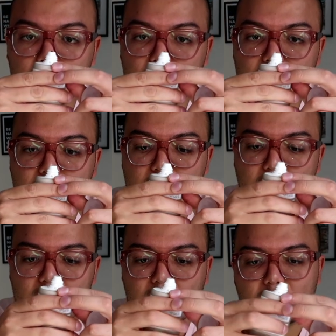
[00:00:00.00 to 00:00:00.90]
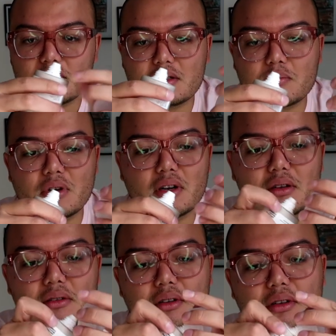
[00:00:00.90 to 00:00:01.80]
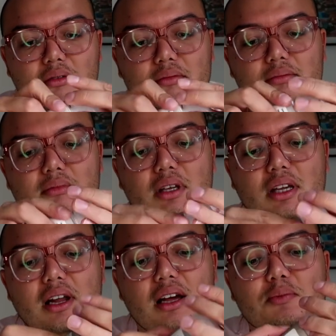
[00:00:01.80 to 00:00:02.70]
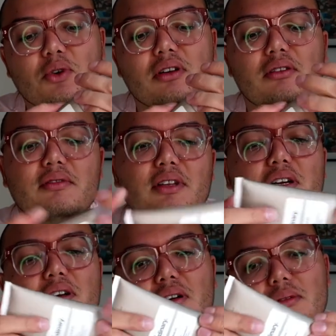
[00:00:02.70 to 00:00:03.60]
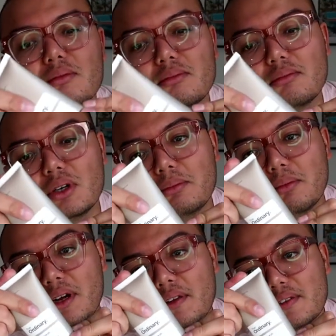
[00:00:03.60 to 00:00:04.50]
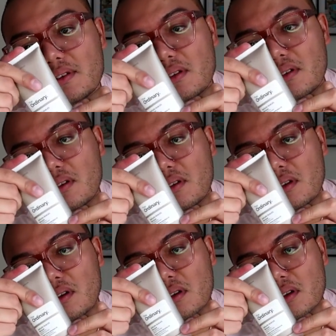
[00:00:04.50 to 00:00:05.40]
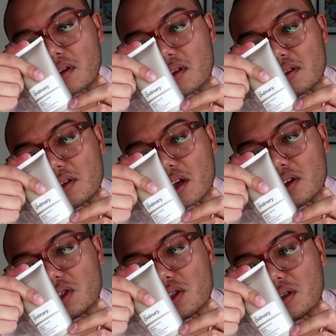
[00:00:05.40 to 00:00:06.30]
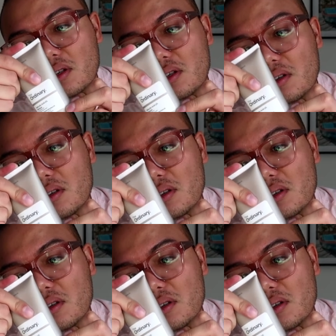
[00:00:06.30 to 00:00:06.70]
it seems like it's more like it has more of like a mud mask texture.